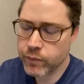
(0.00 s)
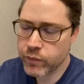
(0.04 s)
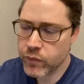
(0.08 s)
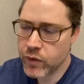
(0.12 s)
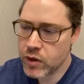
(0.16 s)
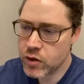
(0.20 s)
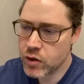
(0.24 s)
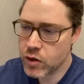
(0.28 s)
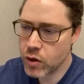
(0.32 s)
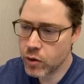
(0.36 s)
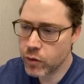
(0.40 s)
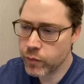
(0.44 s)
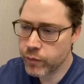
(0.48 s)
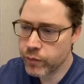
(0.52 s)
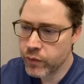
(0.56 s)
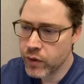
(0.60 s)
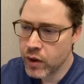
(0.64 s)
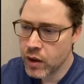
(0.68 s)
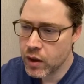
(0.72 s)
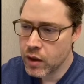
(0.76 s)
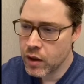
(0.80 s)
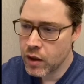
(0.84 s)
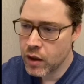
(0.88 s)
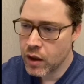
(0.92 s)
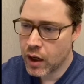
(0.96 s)
So
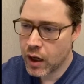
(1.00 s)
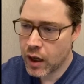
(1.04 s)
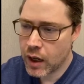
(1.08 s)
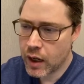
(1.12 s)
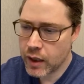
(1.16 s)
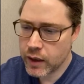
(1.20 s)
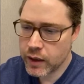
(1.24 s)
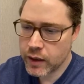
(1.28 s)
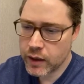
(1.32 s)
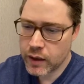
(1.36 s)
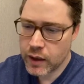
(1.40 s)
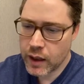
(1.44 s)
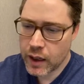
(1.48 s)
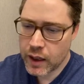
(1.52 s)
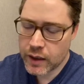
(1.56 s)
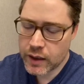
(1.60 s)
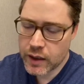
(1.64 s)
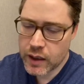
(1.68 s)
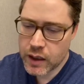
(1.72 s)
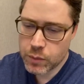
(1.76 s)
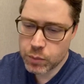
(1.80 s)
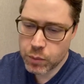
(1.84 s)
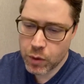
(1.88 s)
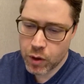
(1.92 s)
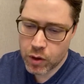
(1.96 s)
I
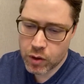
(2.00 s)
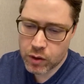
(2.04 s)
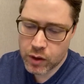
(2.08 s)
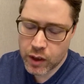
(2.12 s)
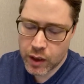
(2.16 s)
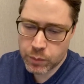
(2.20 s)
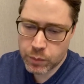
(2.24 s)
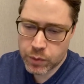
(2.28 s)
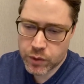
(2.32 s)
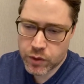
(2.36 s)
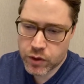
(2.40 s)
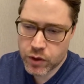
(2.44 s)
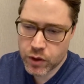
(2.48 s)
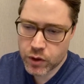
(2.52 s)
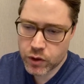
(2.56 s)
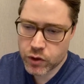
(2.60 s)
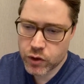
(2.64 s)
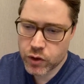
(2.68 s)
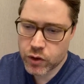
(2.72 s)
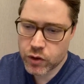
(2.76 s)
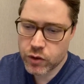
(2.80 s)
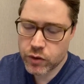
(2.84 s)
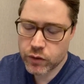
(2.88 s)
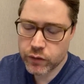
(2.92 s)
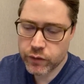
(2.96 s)
keep all
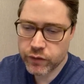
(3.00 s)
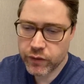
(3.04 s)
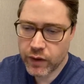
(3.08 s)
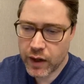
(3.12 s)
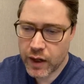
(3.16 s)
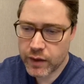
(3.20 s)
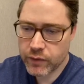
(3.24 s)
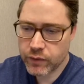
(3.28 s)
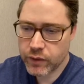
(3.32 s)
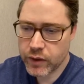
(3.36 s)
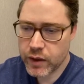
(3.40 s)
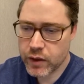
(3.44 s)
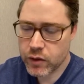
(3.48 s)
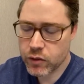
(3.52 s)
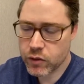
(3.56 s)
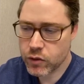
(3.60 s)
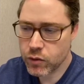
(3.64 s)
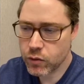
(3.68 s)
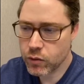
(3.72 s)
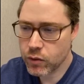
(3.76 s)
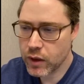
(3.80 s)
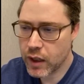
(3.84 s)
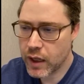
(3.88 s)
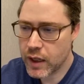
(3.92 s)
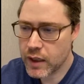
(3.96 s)
liposuction to 5 liters
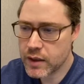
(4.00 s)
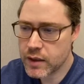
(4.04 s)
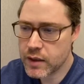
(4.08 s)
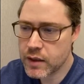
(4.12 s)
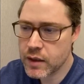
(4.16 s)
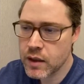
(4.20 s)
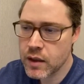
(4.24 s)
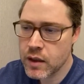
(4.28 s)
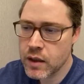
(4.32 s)
or less